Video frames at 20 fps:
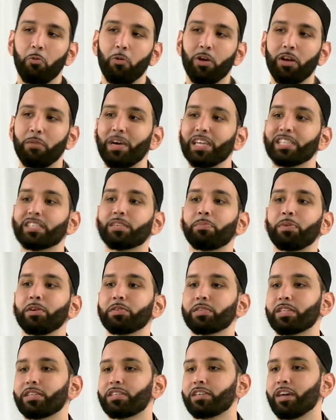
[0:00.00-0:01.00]
What am I
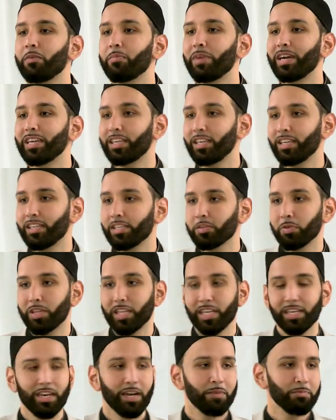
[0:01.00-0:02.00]
supposed to tell my kids when
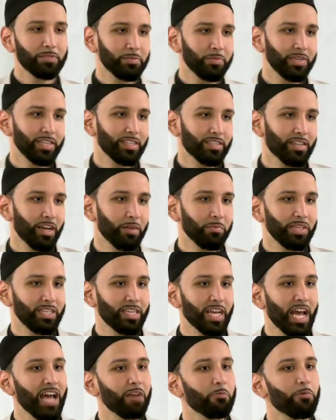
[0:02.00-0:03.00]
they come to me and tell me,
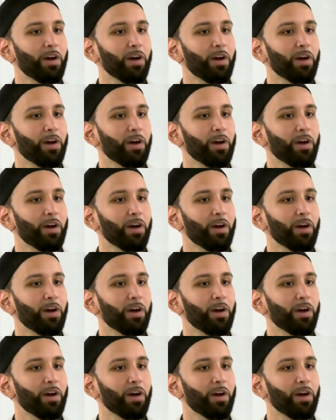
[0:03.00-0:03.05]
Dad,